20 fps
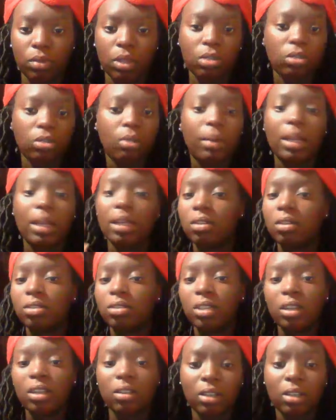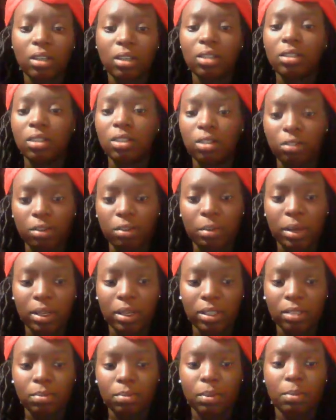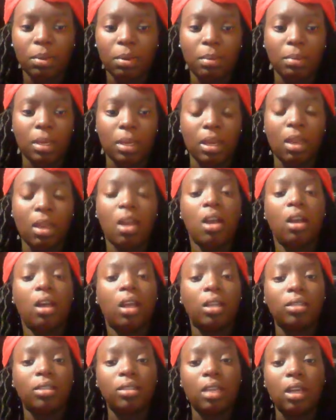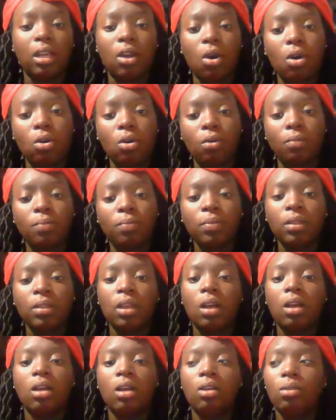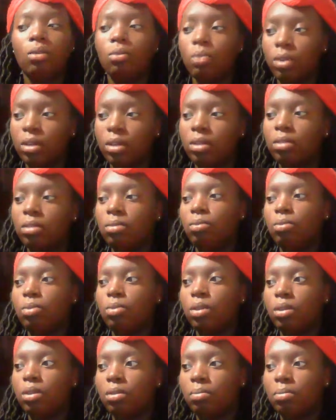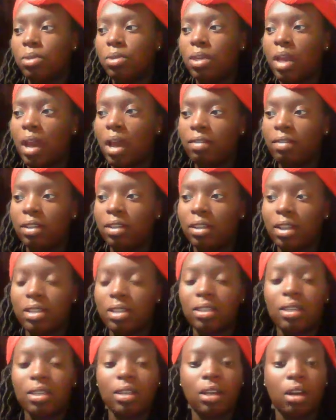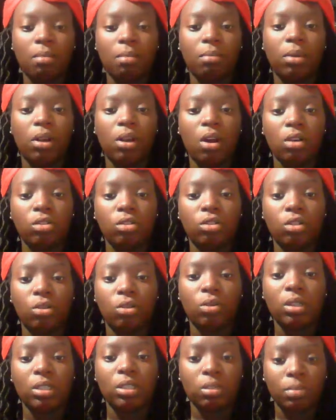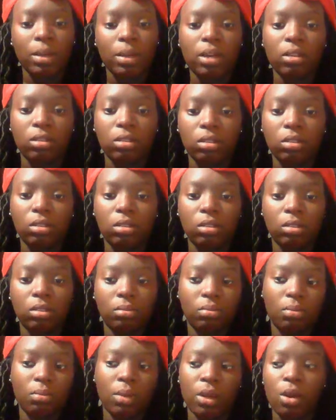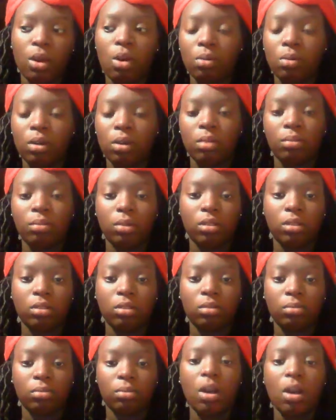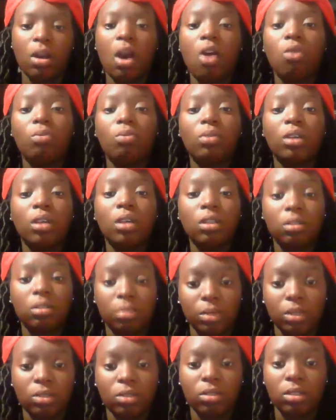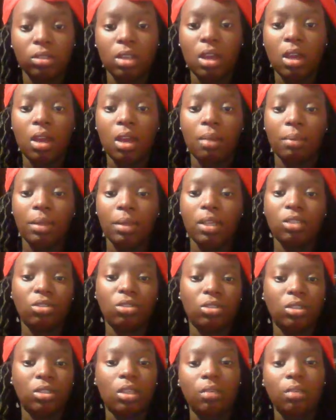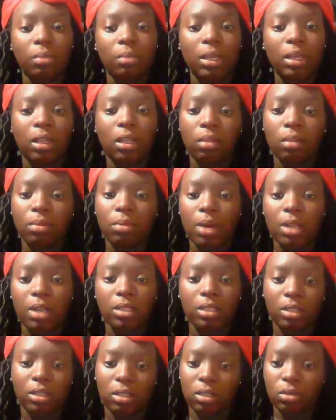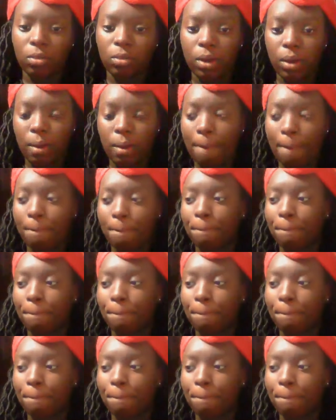There's nobody else here to cook dinner for my husband but me. And staying home, we would be having less income, but also it's better to make home cooked meals because you're saving money in the process as well.